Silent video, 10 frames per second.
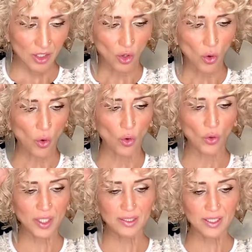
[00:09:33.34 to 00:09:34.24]

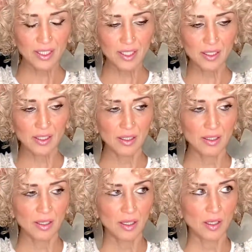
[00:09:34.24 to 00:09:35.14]
oily,
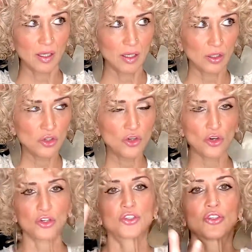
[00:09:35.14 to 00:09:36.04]

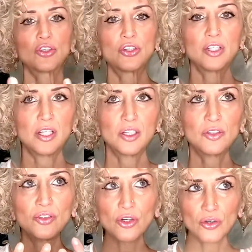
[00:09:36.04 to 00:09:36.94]
nurtured,
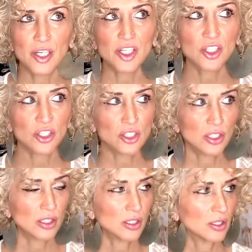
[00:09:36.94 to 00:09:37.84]
nourished,
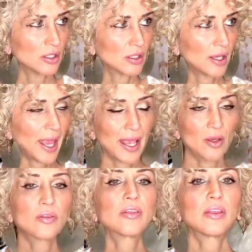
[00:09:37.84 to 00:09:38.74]

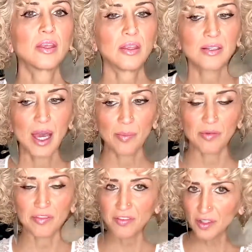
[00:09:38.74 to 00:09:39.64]
healthy type of
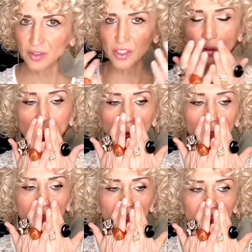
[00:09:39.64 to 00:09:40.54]
feel to it.
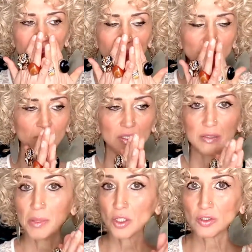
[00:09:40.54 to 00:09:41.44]

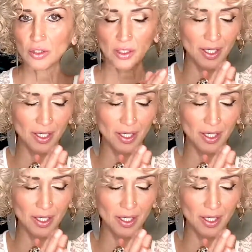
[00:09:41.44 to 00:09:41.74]
Smells good.